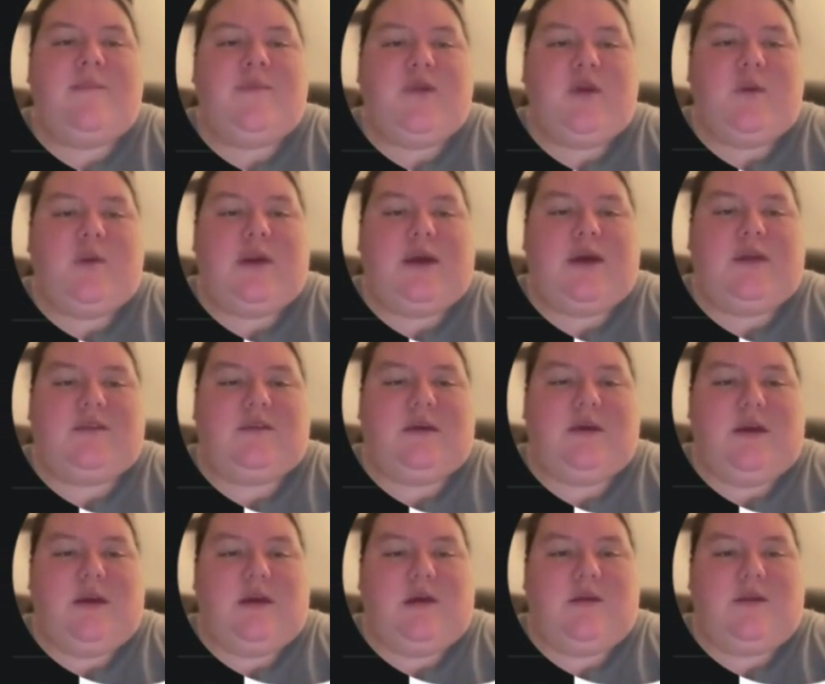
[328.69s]
You want to get to
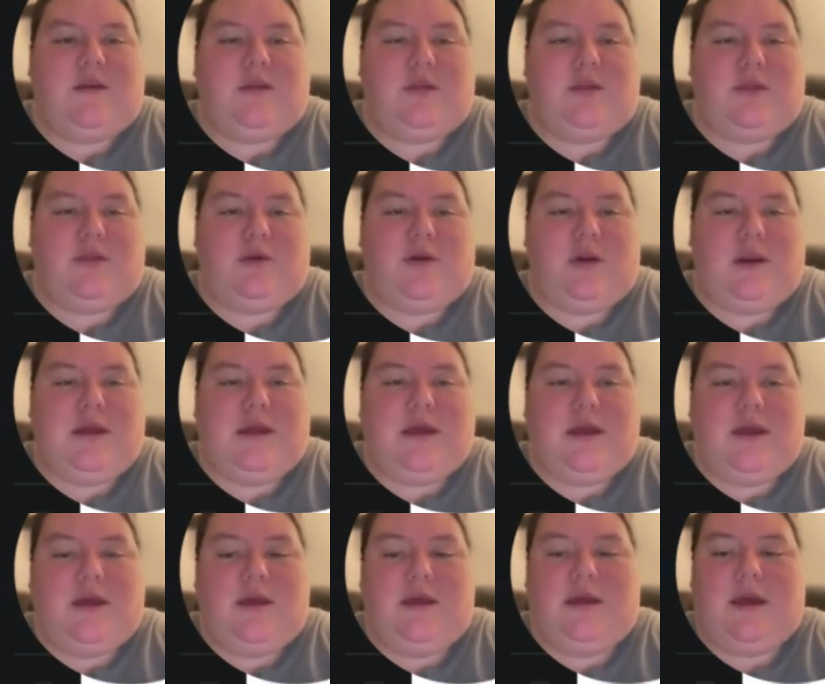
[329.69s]
here. That's a
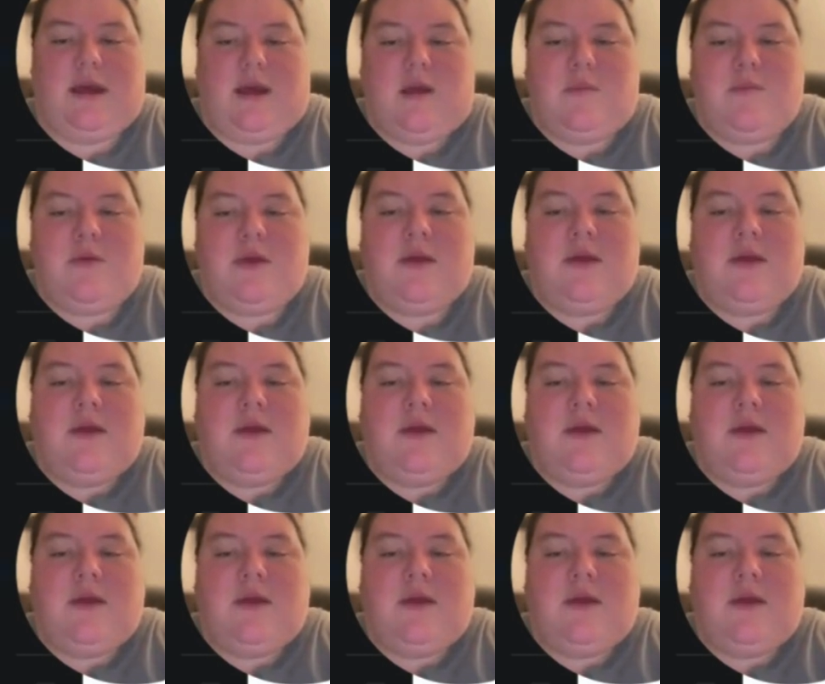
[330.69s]
30K gap.